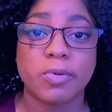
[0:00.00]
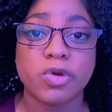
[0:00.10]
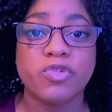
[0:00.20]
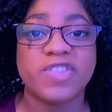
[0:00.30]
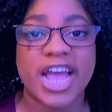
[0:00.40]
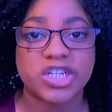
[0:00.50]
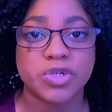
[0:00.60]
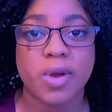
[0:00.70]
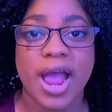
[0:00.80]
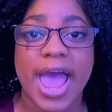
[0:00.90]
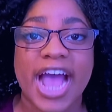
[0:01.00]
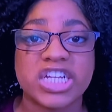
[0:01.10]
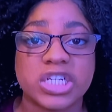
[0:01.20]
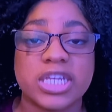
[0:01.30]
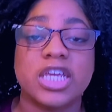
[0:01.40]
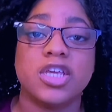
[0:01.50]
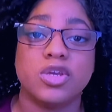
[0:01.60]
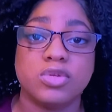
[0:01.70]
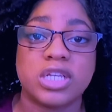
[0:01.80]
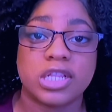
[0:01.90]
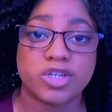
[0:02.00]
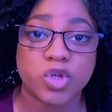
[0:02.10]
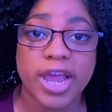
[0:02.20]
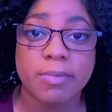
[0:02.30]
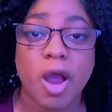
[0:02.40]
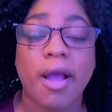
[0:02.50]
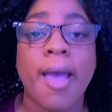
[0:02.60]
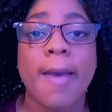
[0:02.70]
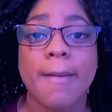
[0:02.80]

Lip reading: proof that you are actually using the trademark.